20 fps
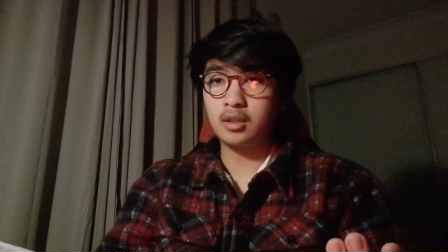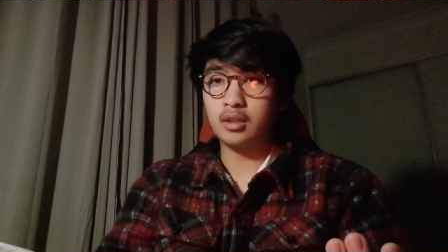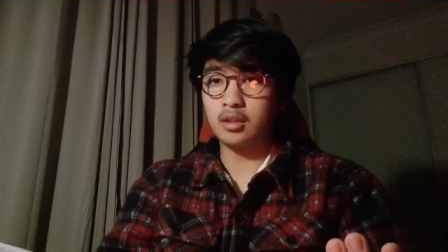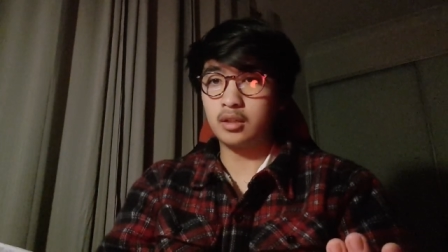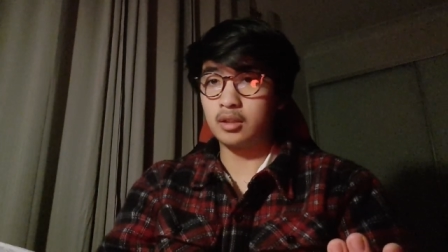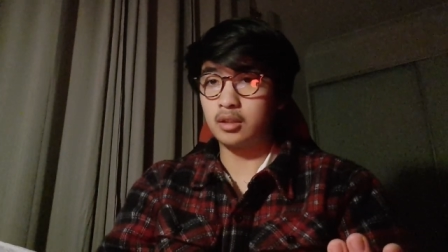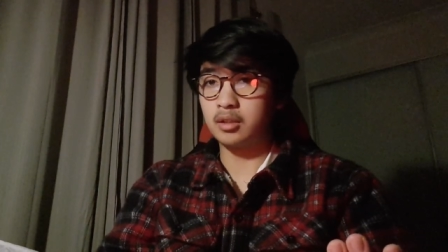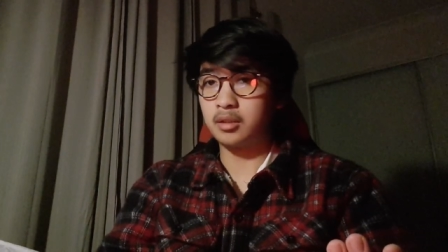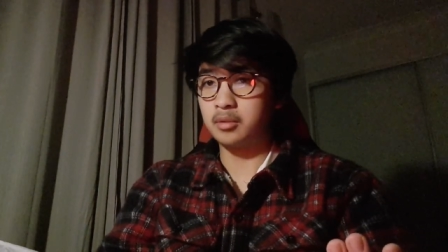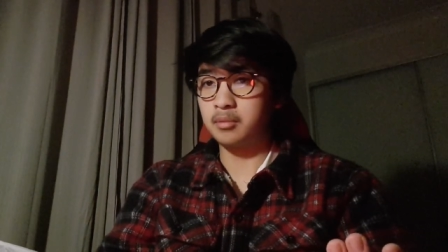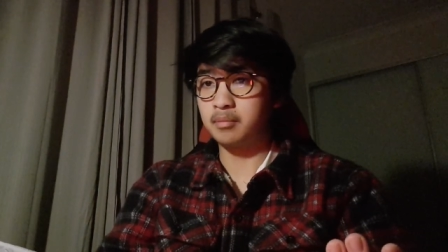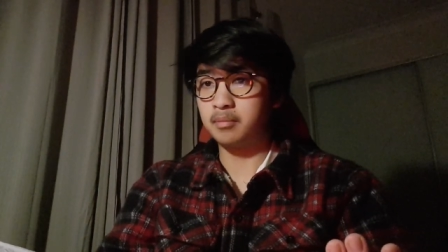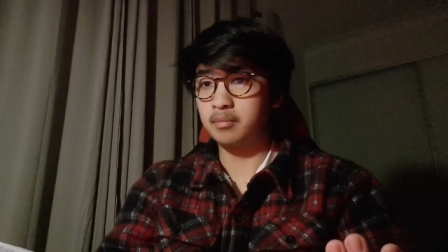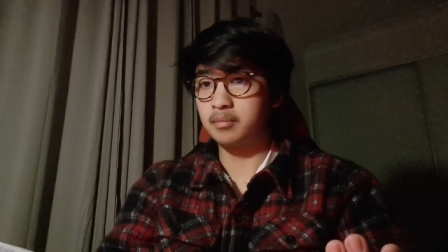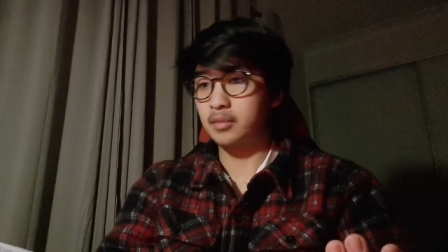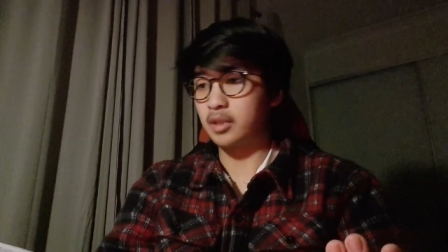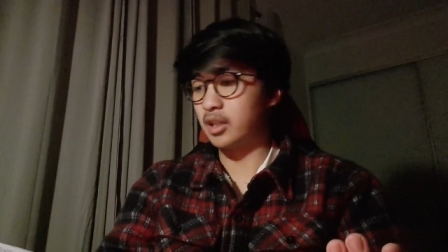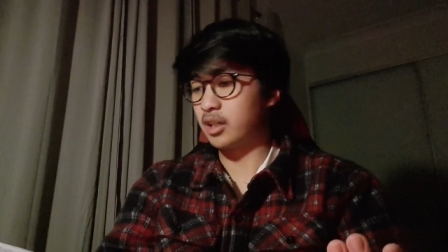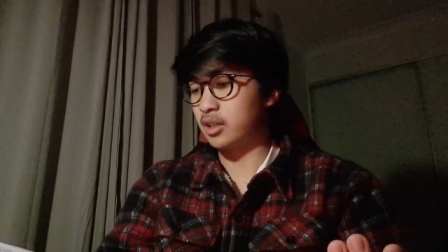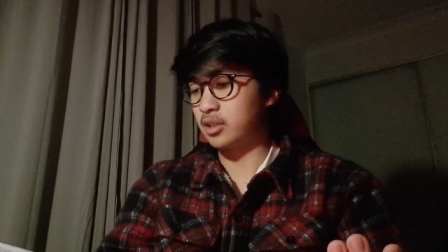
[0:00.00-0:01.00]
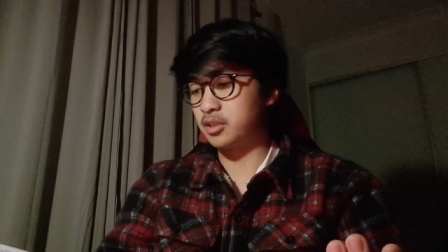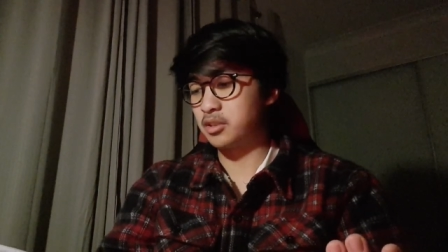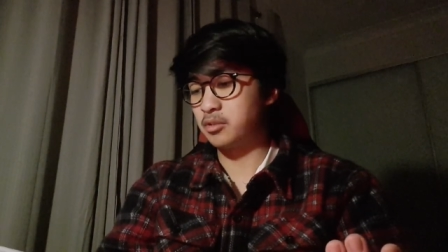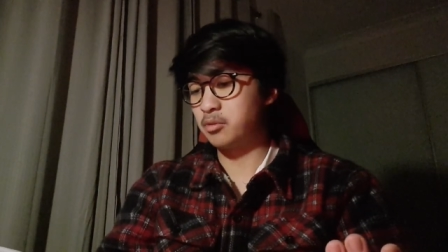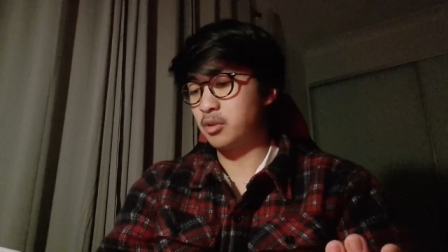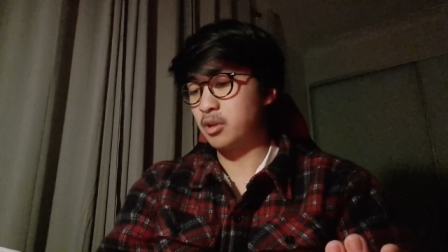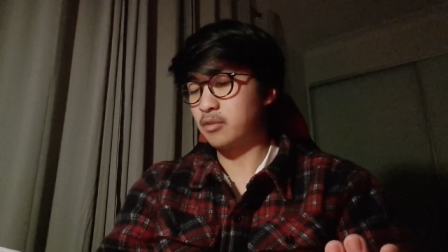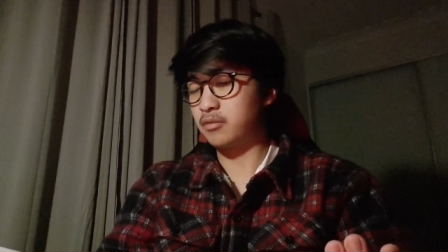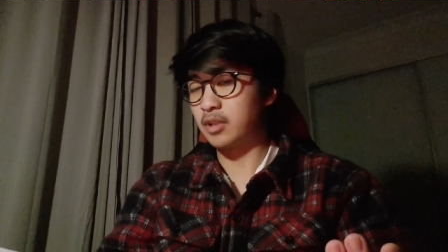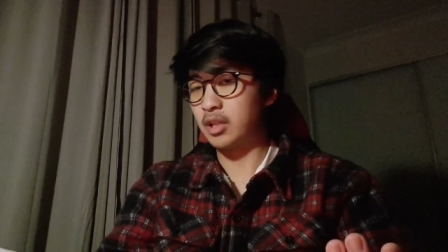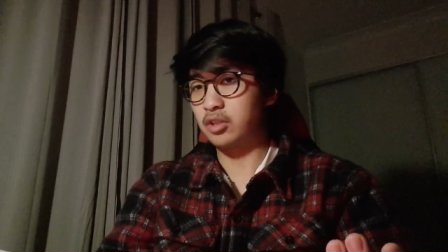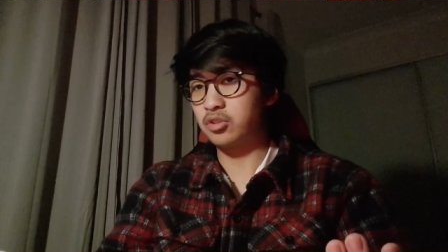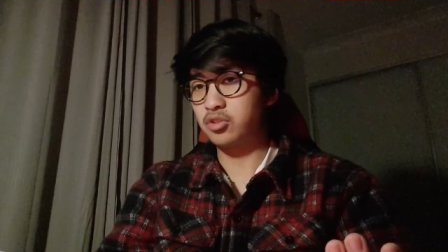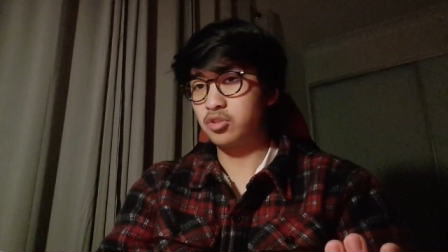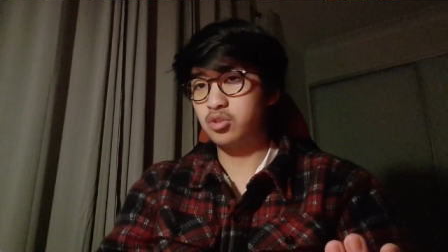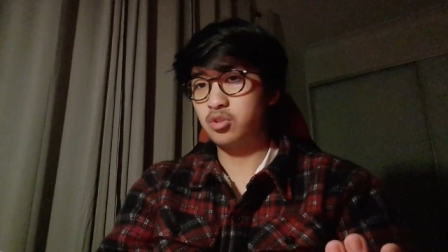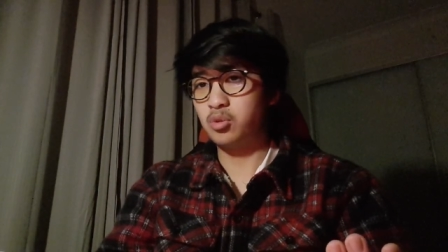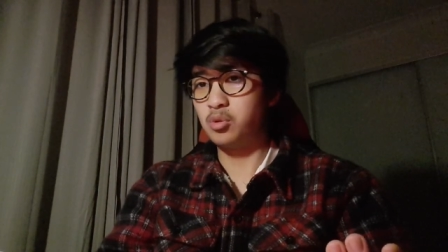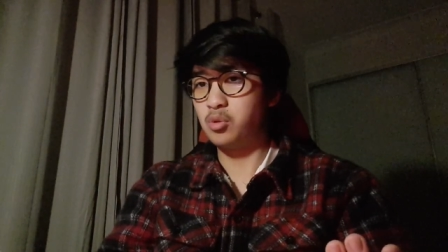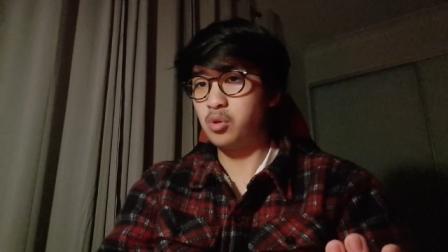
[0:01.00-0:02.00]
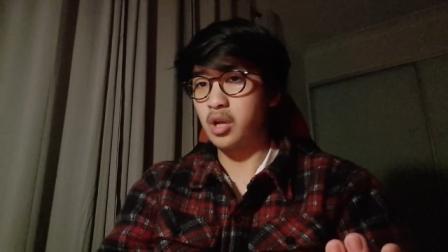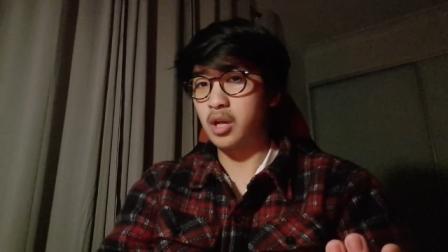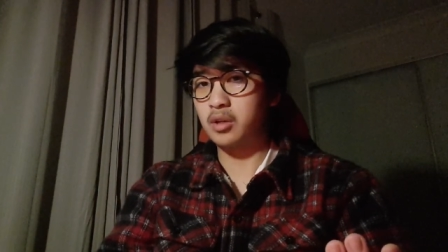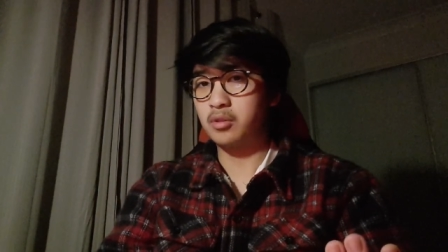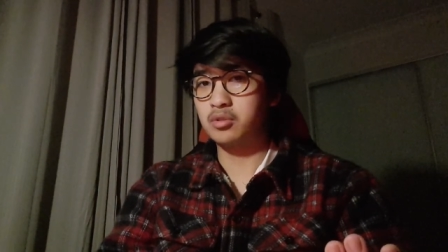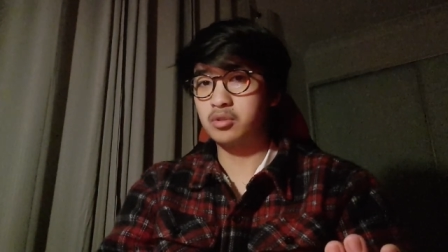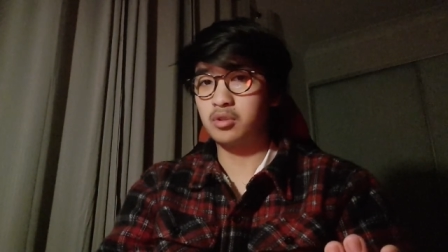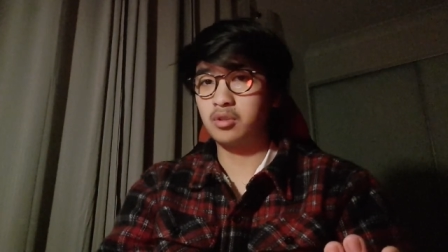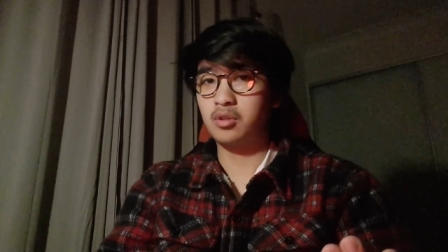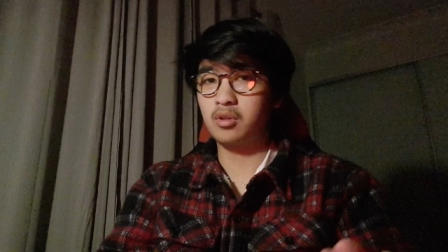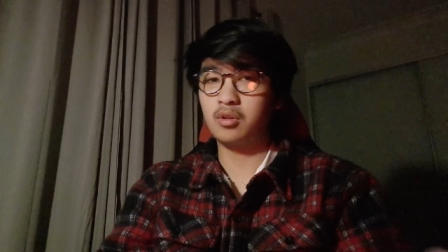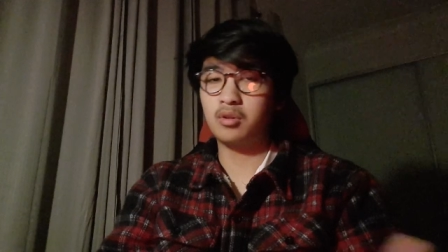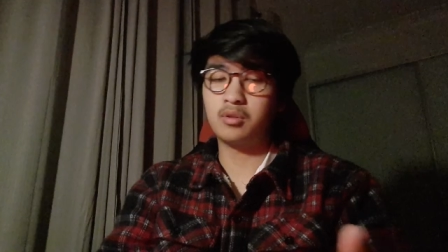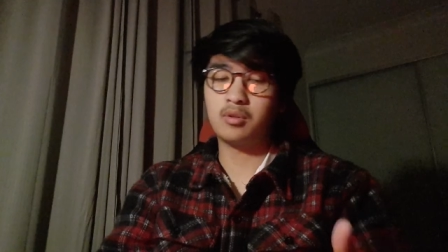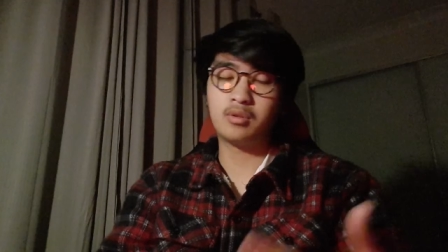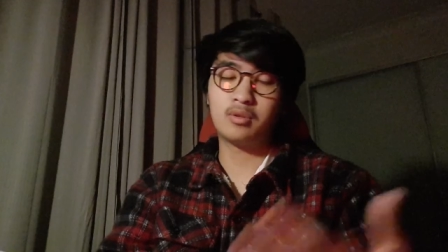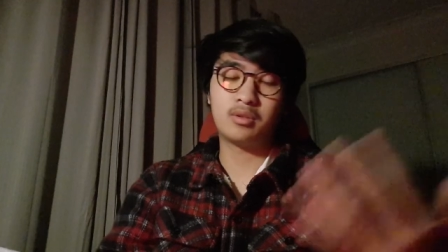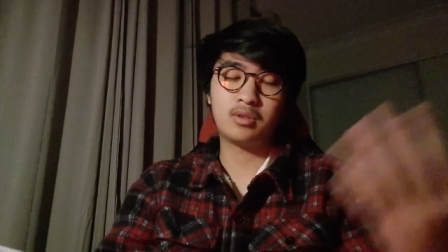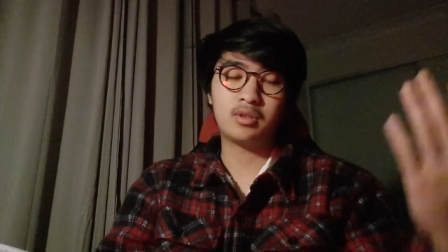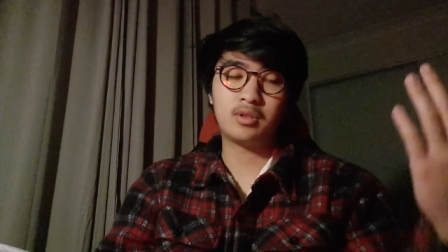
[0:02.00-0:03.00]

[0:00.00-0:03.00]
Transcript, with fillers: and I still have like 2 hours to go.